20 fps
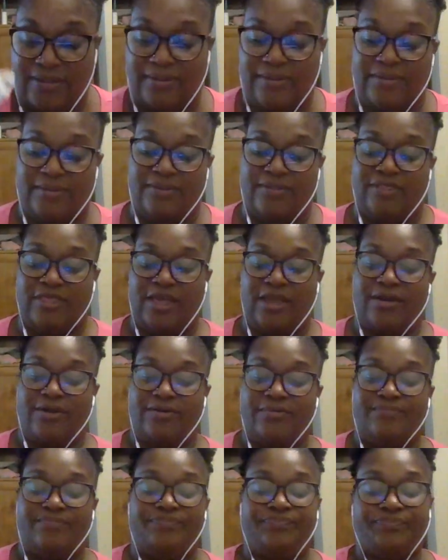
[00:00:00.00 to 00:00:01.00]

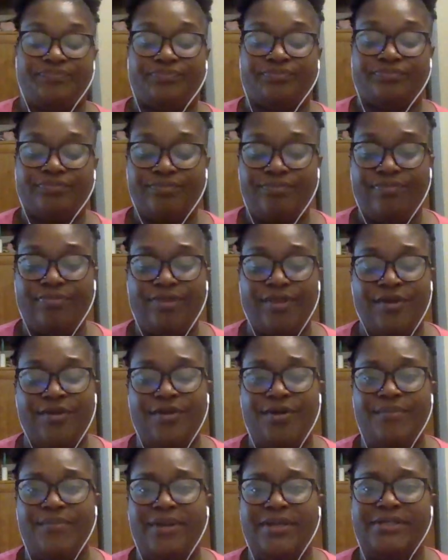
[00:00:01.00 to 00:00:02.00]
there. You
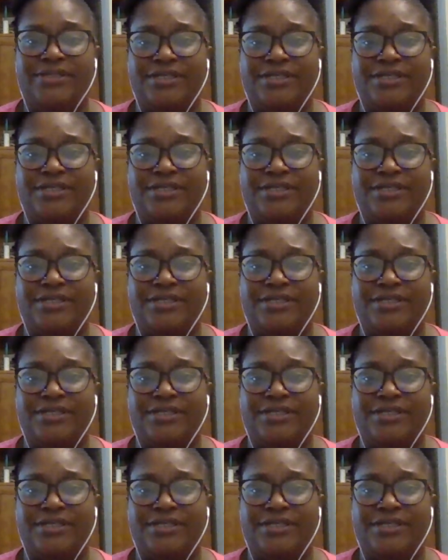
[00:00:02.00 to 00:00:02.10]
know what I mean?